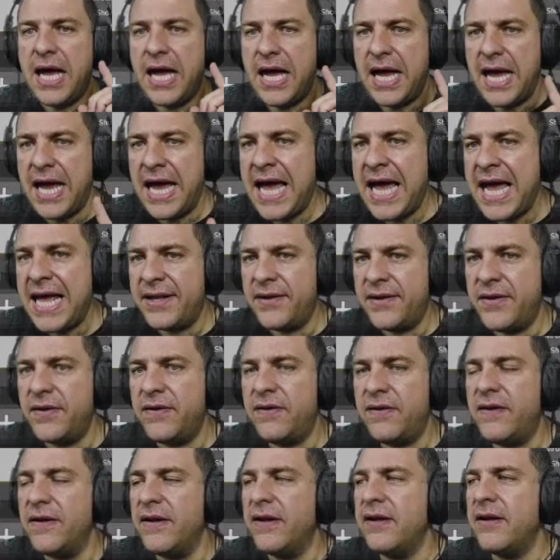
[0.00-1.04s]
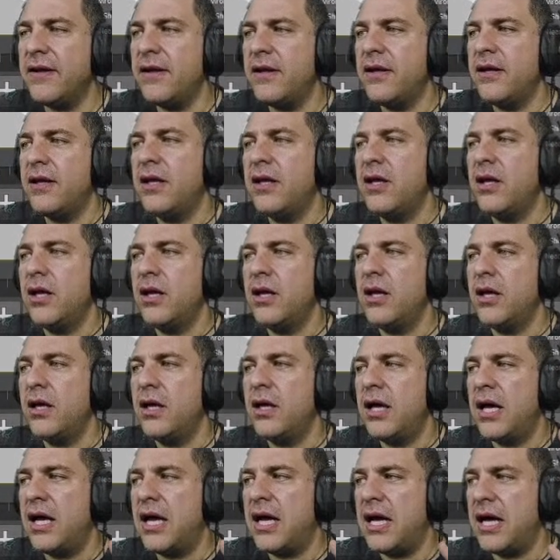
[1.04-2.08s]
And
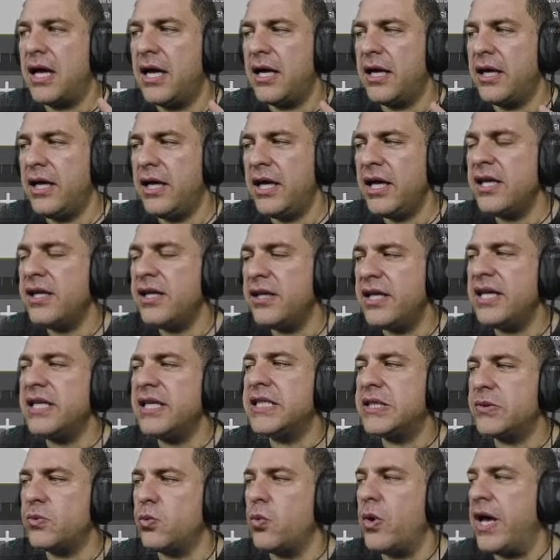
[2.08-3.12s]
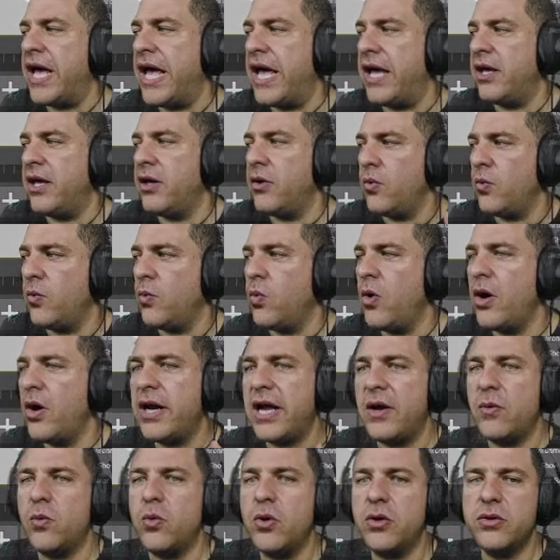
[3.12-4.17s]
in this way, what I
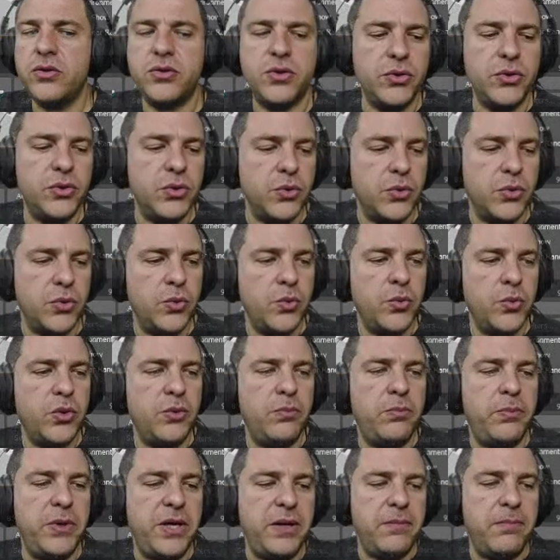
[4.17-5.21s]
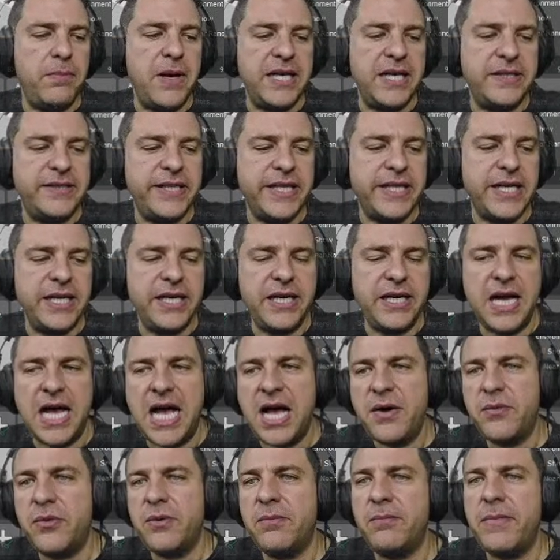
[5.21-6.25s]
want to do will be basically I
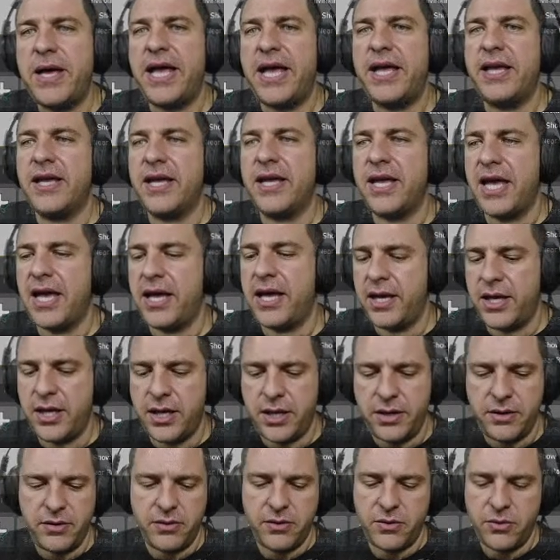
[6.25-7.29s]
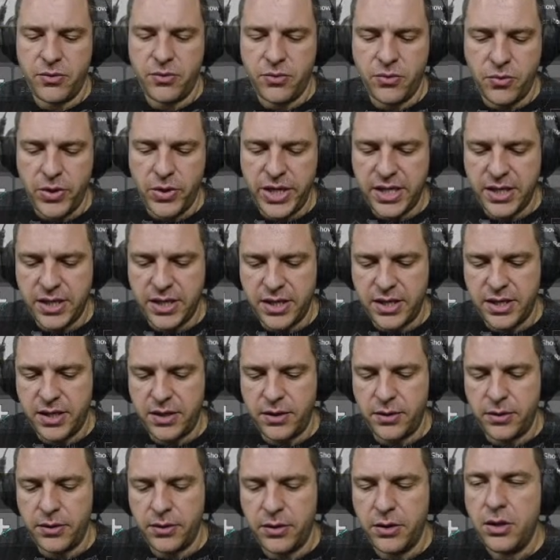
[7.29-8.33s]
will make a quick
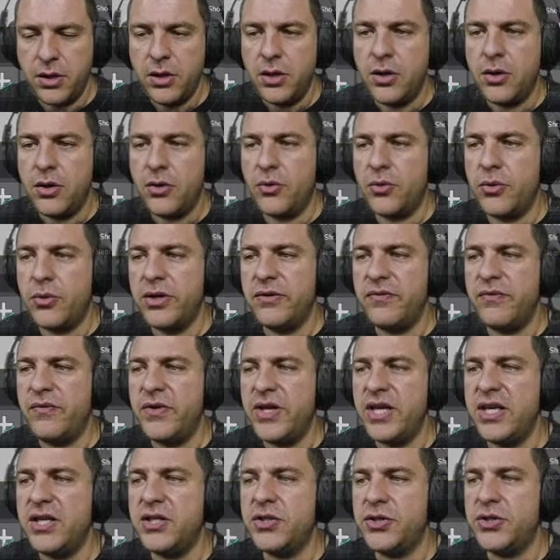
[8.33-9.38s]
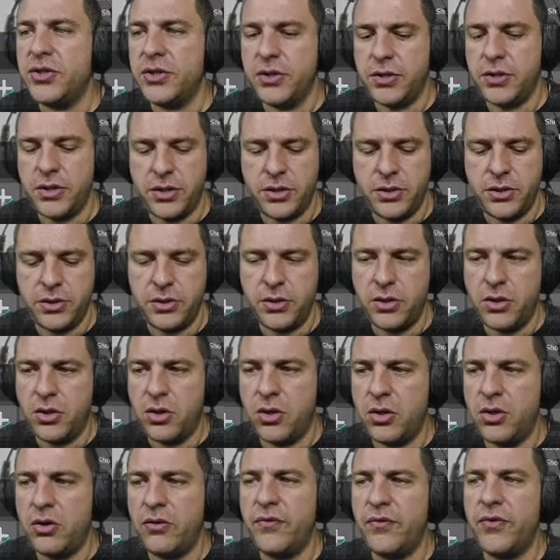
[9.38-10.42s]
revision
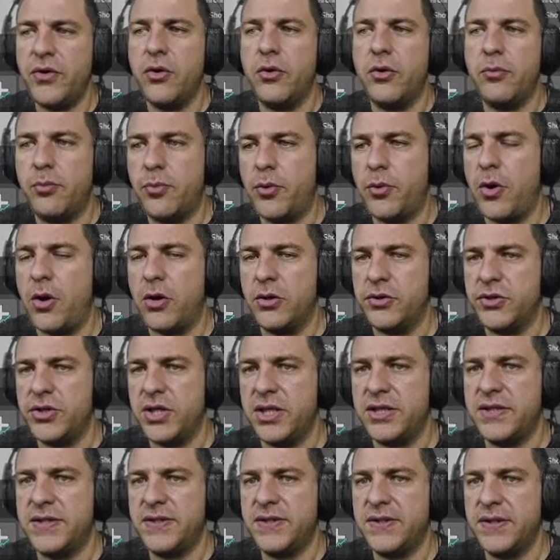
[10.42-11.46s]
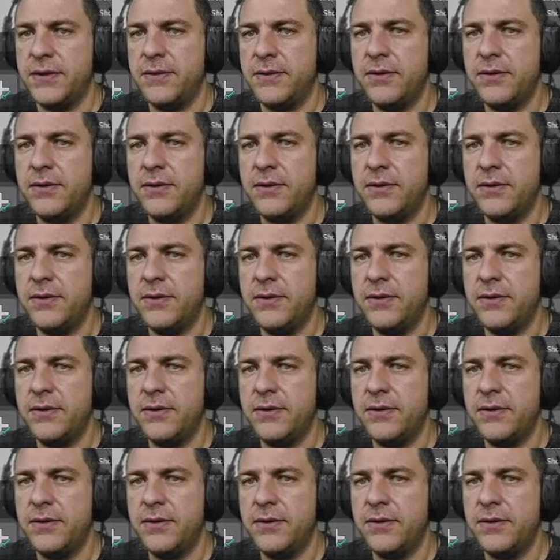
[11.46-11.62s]
of your projects